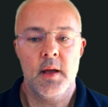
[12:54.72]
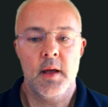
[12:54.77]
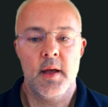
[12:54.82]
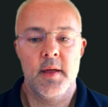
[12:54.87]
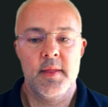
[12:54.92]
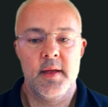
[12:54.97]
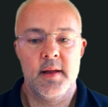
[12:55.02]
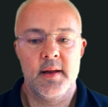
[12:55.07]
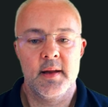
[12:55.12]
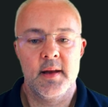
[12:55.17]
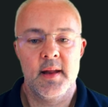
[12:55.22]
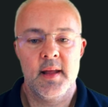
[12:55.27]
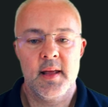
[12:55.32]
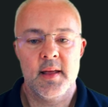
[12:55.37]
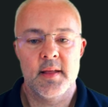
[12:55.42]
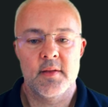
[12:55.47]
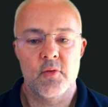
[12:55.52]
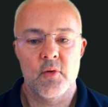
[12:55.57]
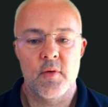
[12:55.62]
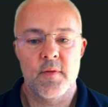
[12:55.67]
And then in
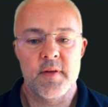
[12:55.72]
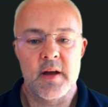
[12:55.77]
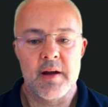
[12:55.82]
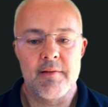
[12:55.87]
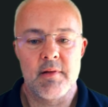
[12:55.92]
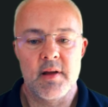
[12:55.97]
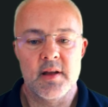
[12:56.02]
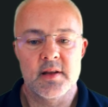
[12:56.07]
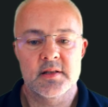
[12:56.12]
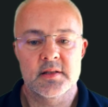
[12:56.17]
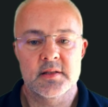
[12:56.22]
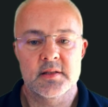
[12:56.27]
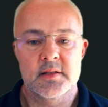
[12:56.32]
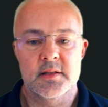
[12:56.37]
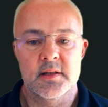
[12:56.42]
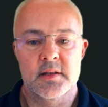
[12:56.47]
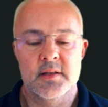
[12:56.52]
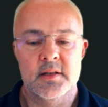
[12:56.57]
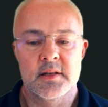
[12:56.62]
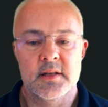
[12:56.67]
here, there are various
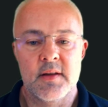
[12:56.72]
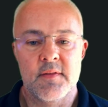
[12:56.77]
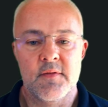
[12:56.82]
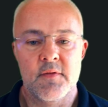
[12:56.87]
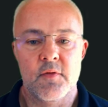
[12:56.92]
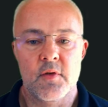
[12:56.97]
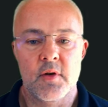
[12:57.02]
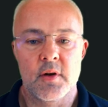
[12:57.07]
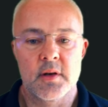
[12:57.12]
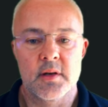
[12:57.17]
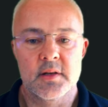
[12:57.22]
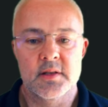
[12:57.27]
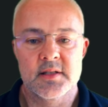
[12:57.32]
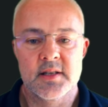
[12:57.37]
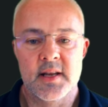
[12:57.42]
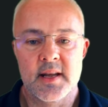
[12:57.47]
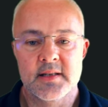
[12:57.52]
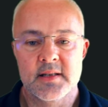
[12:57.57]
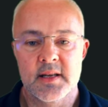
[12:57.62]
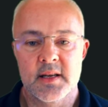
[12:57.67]
different
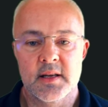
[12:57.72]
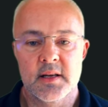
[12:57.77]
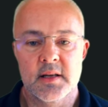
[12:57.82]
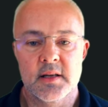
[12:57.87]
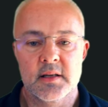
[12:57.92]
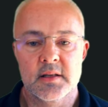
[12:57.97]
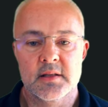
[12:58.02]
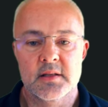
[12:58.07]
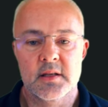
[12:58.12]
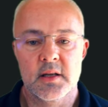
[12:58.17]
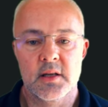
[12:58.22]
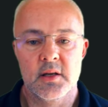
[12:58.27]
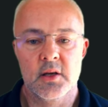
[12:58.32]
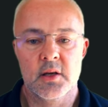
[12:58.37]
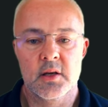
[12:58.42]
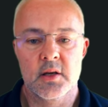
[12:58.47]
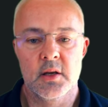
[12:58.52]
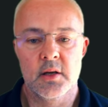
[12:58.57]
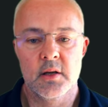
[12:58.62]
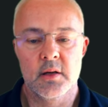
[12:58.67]
settings that you
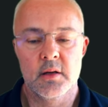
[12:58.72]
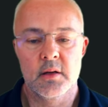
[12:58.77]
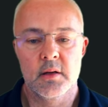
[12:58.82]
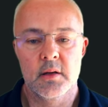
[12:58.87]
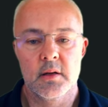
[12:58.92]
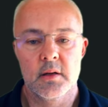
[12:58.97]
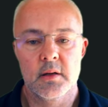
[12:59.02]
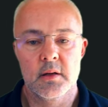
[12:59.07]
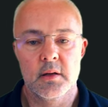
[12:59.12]
can